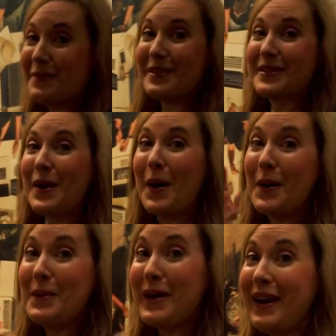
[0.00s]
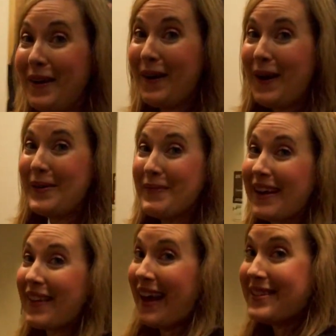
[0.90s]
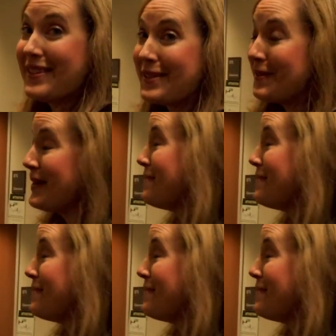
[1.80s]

was where are all my classes going to